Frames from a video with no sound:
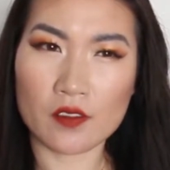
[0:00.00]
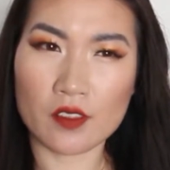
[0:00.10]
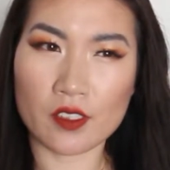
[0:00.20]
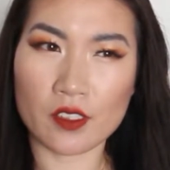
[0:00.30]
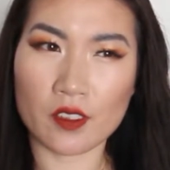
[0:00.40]

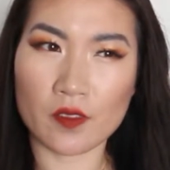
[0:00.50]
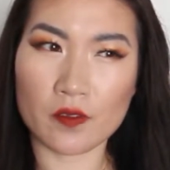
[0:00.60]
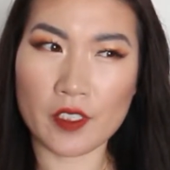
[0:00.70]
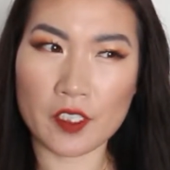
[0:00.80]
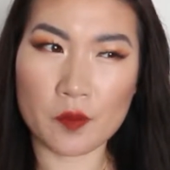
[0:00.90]
the
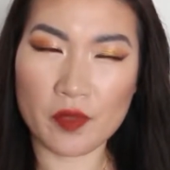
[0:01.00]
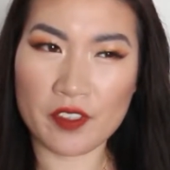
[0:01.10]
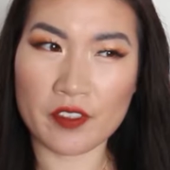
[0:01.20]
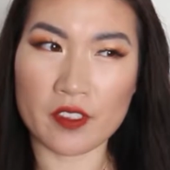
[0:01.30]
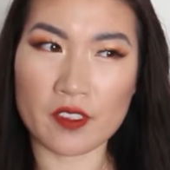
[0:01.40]

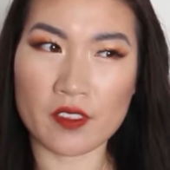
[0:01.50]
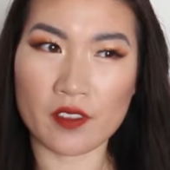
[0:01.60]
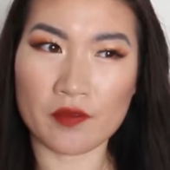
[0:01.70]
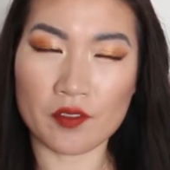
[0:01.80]
experience of